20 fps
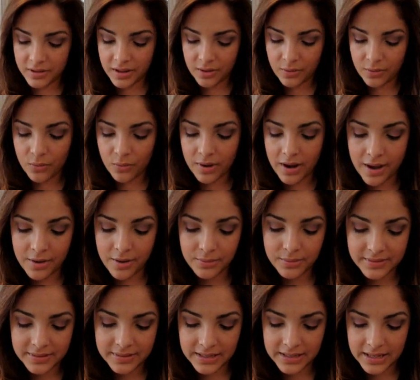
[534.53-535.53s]
Like, when I
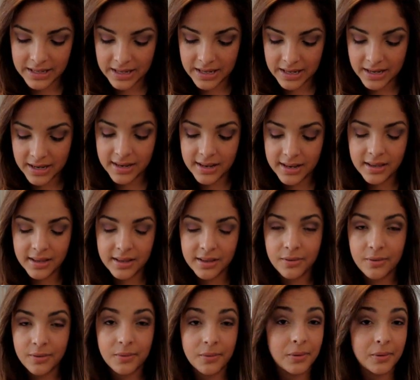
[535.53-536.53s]
was a kid,
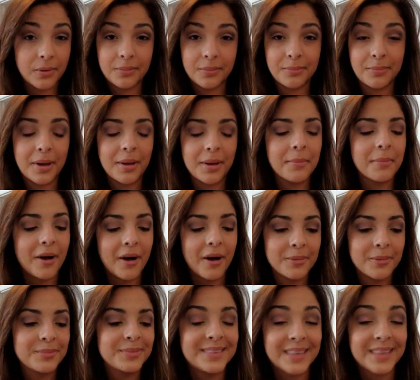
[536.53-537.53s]
my
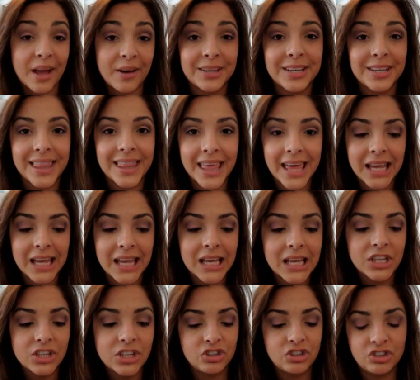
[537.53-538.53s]
mom sounded like
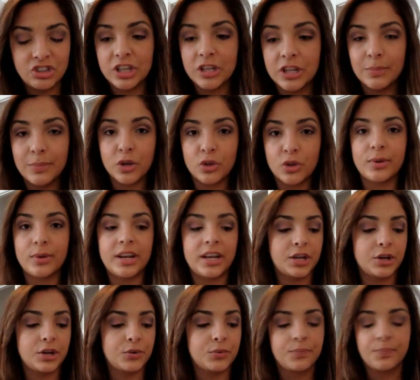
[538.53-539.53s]
she could be on the
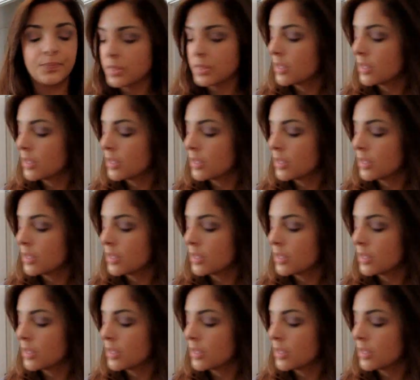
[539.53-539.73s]
radio.